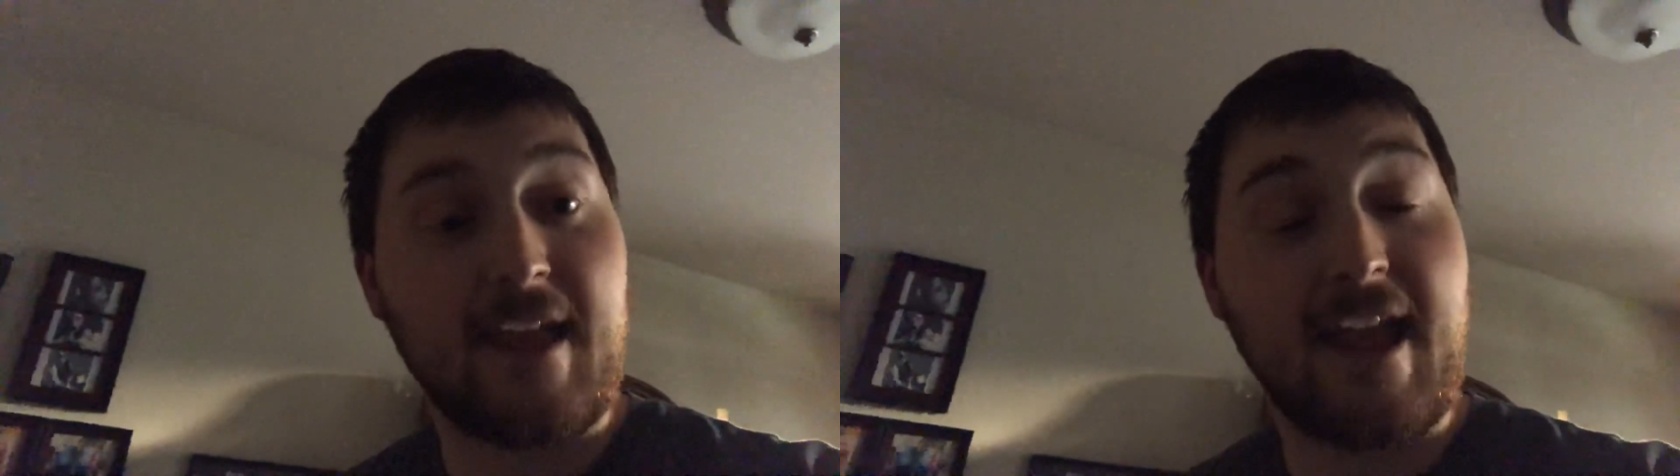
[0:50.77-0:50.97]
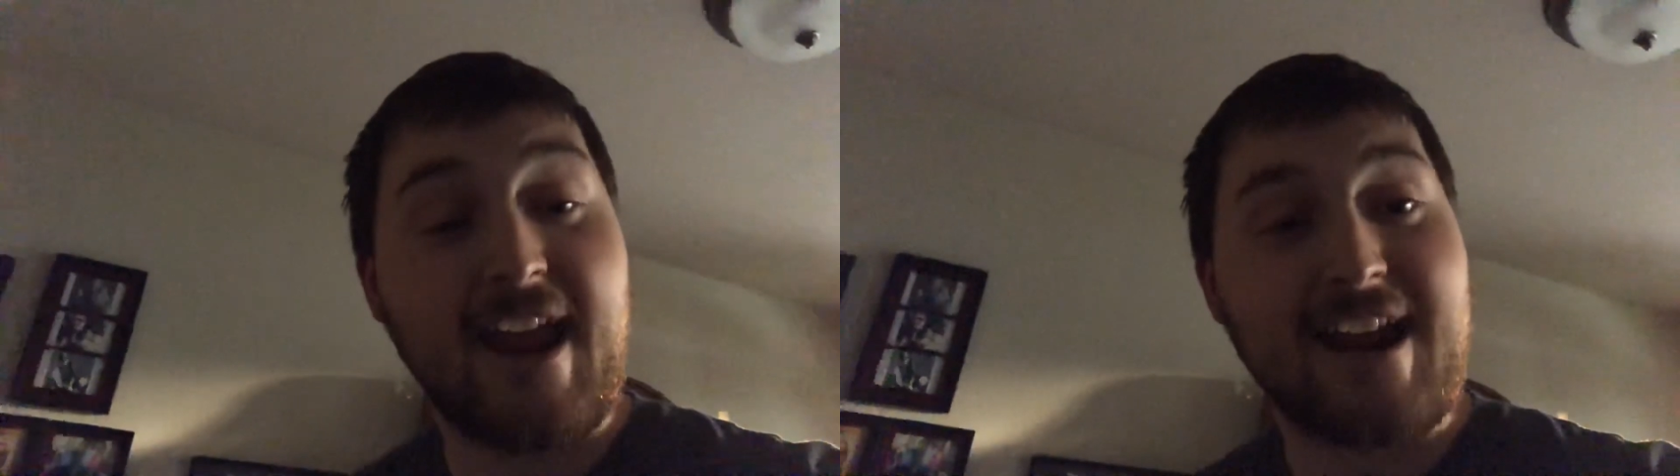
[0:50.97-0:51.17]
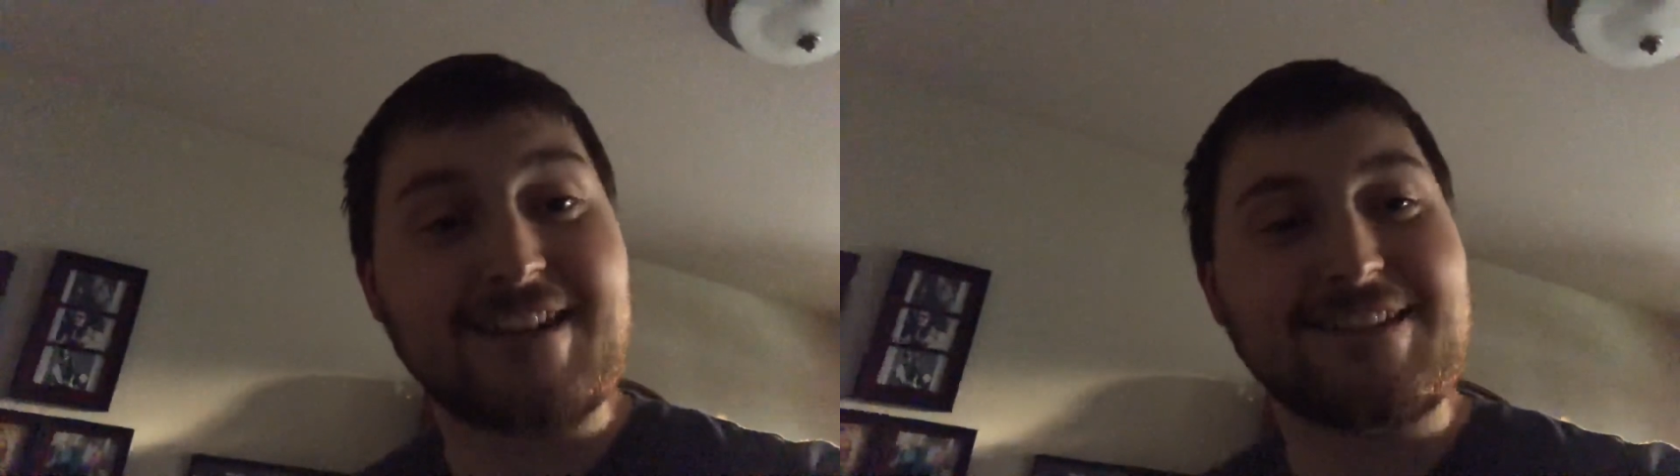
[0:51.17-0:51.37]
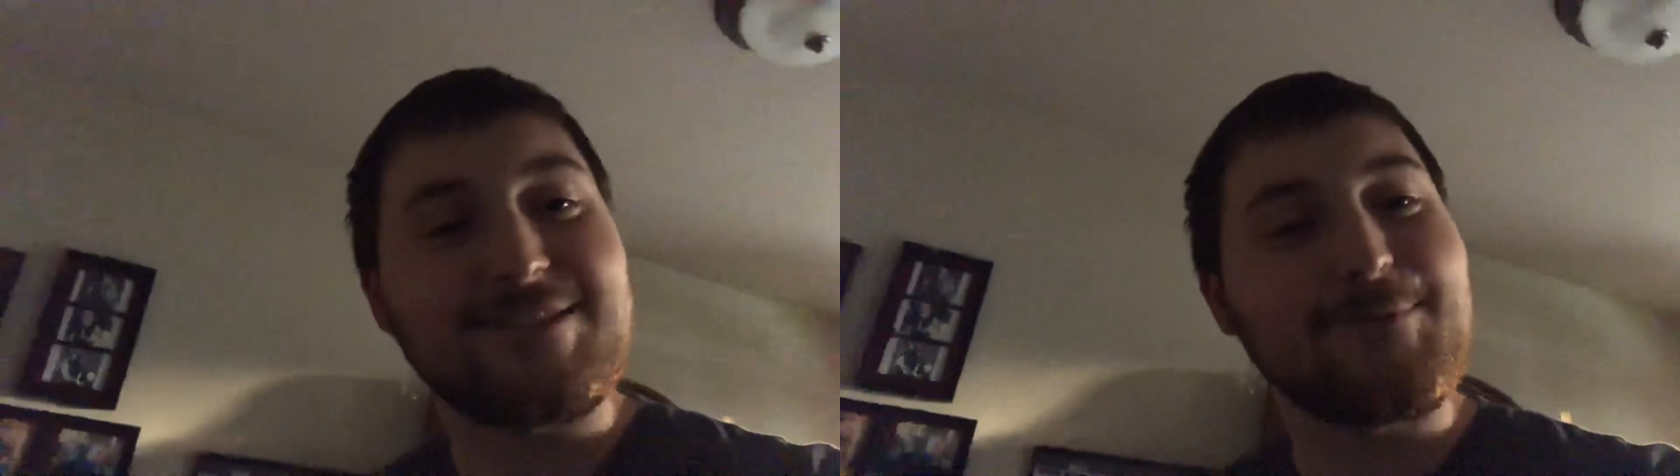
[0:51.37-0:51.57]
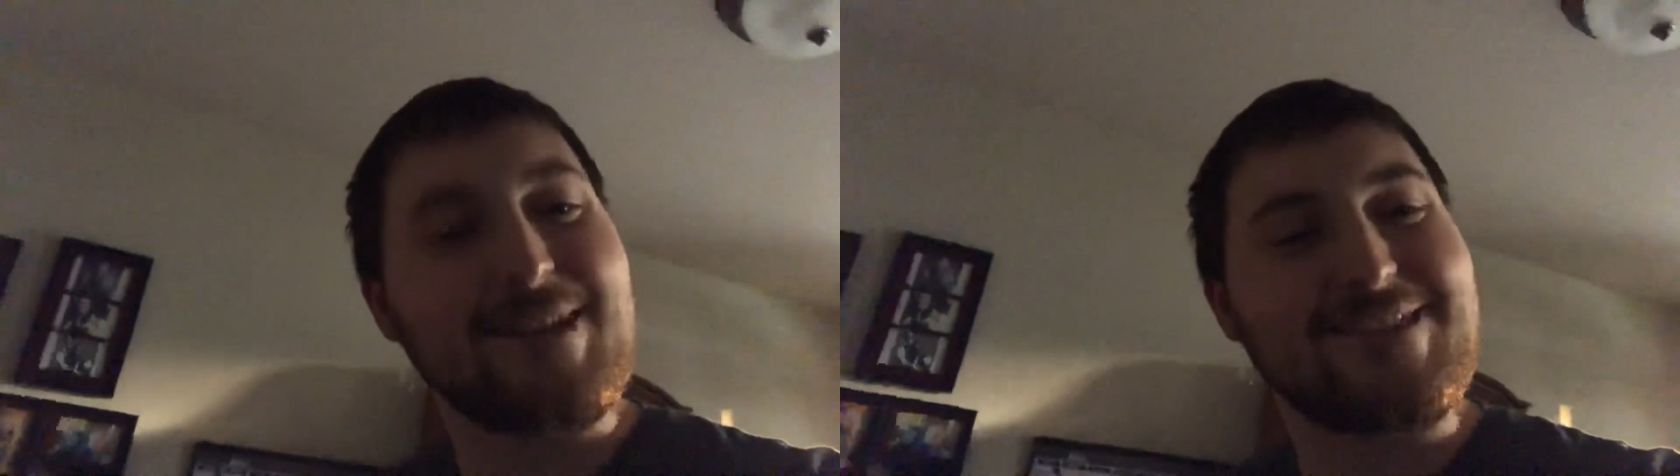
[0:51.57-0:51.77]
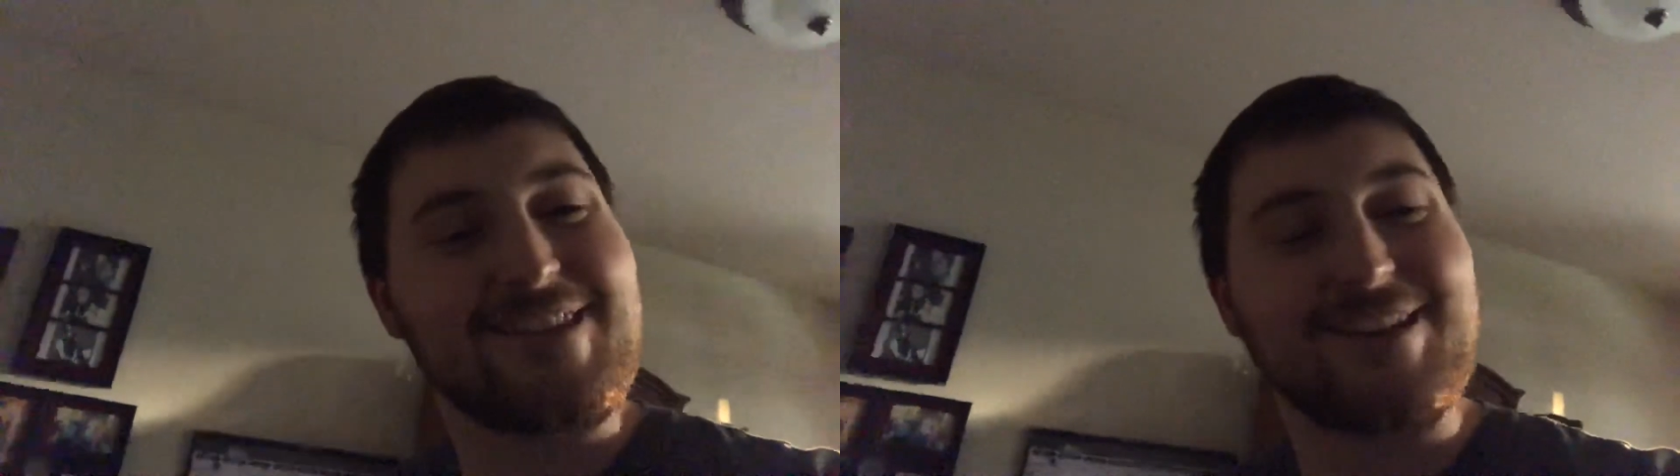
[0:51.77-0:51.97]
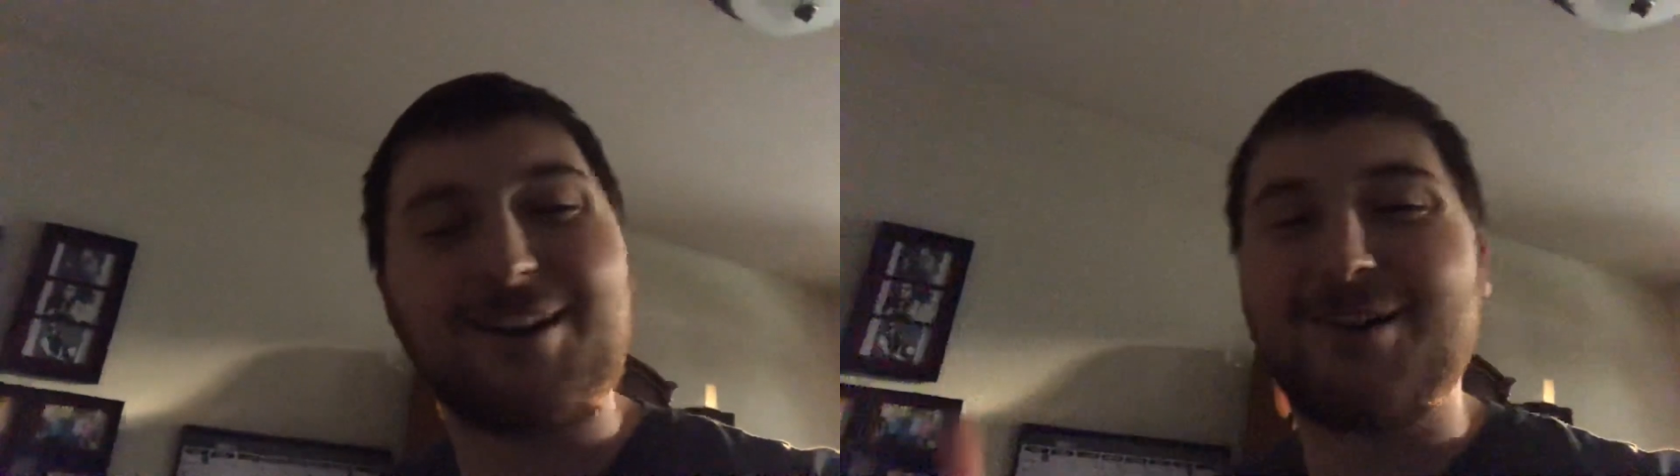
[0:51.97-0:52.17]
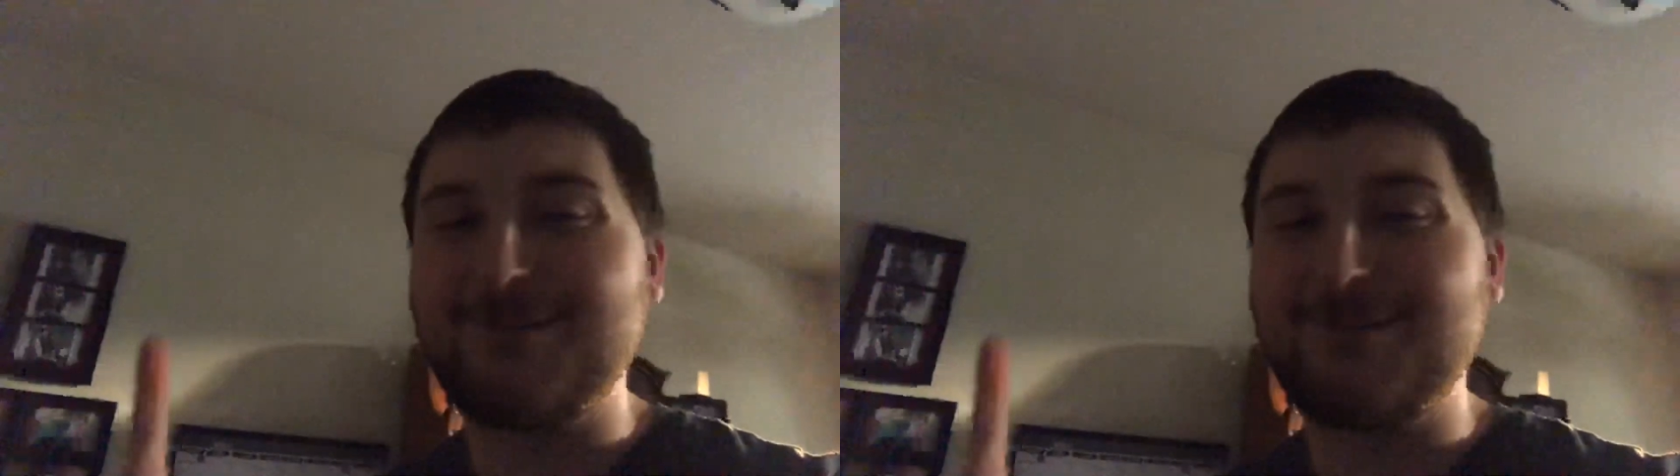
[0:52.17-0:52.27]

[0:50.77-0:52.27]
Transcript: And you may think, oh,